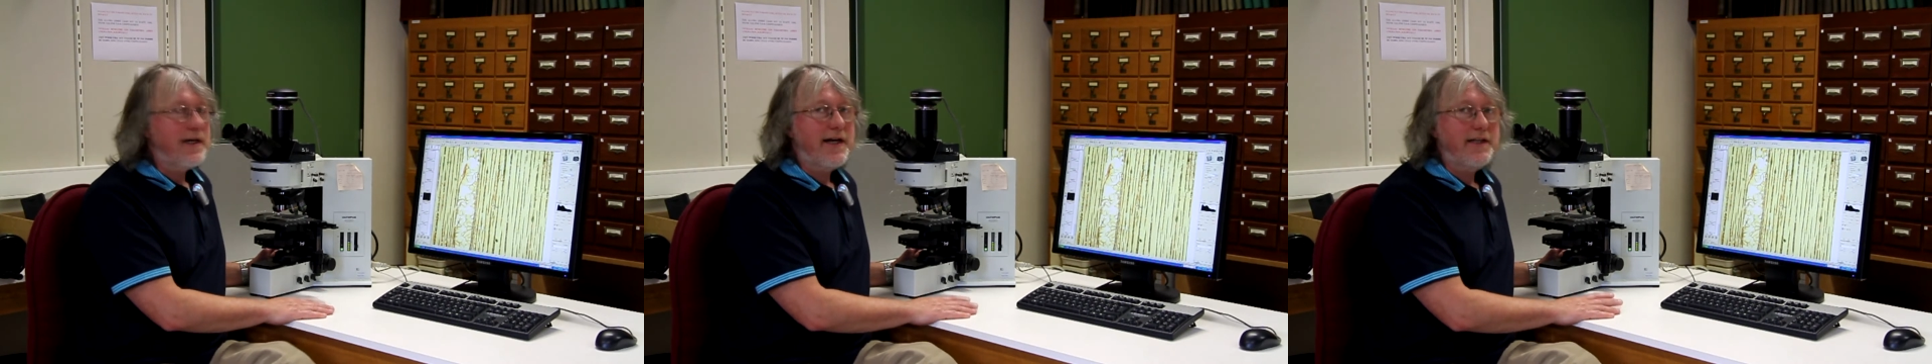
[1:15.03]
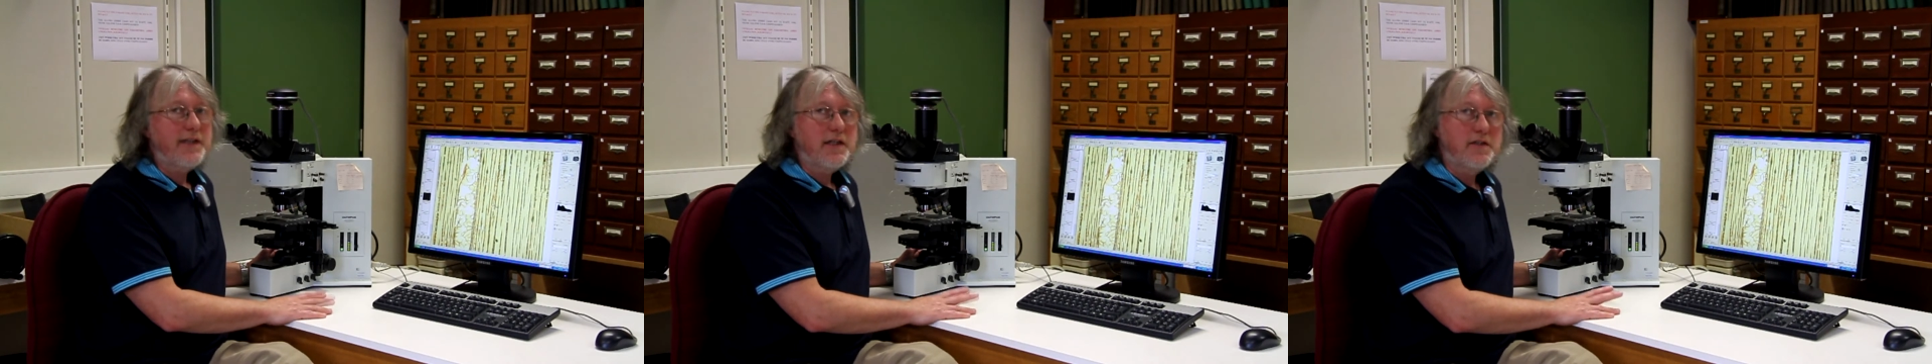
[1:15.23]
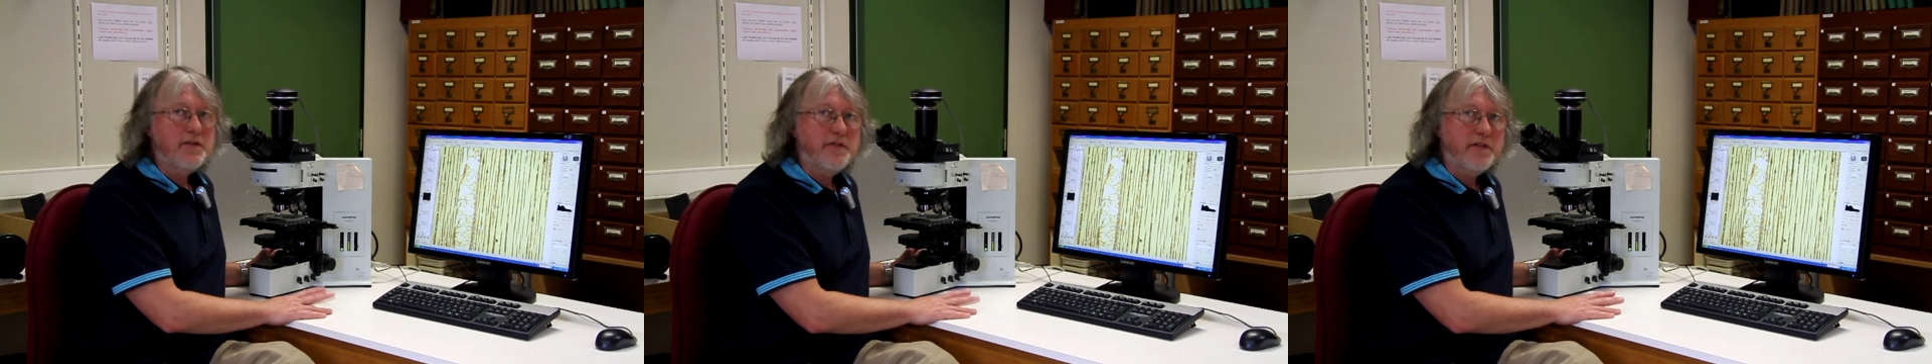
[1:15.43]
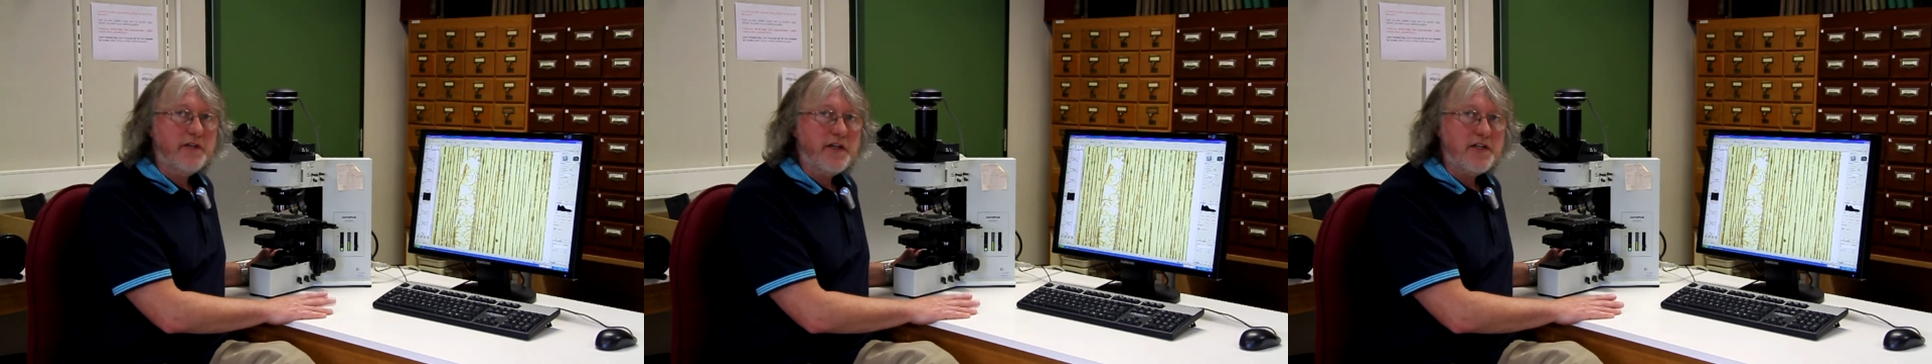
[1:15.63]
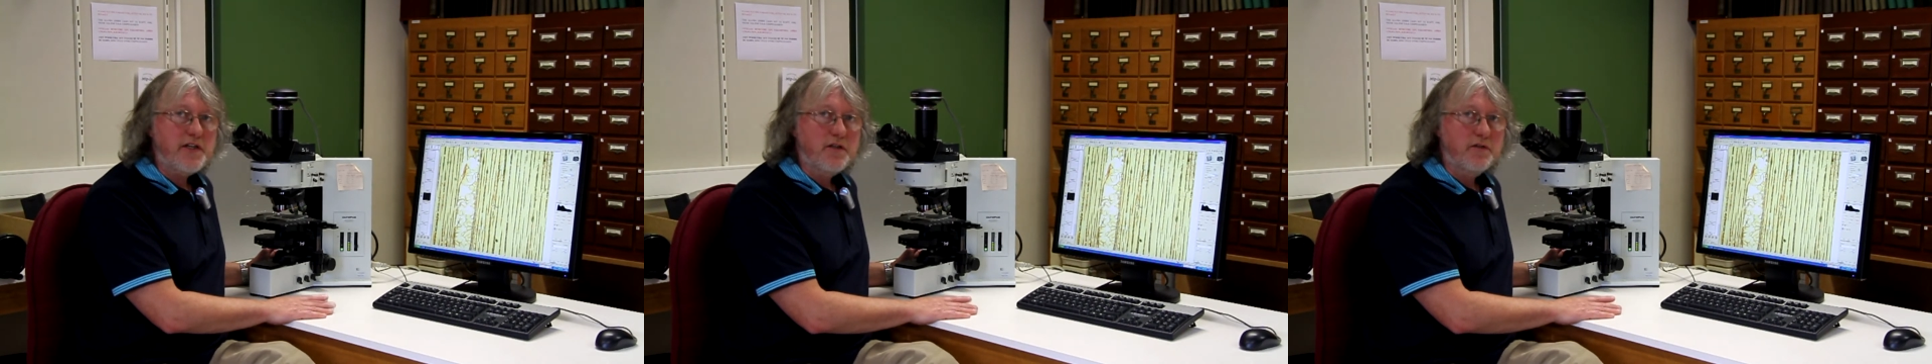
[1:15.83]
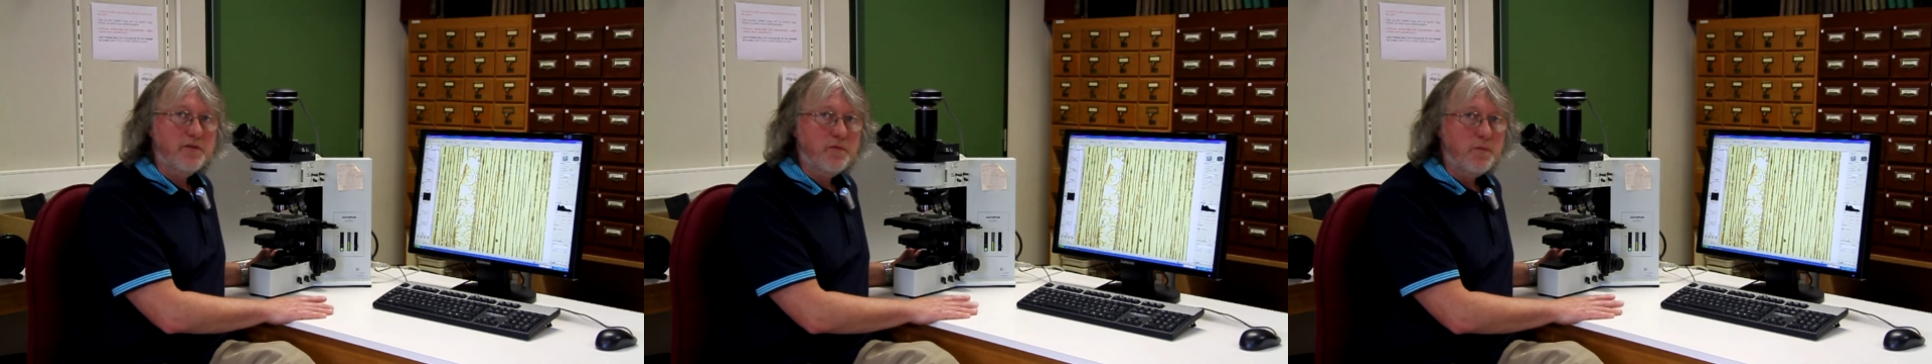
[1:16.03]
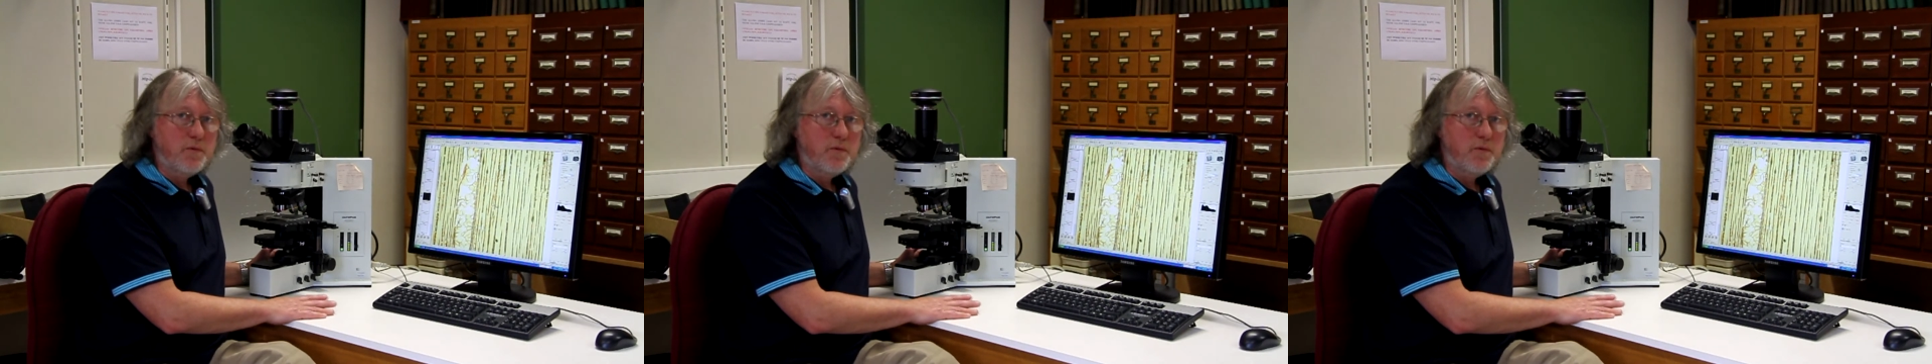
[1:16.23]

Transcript: identification of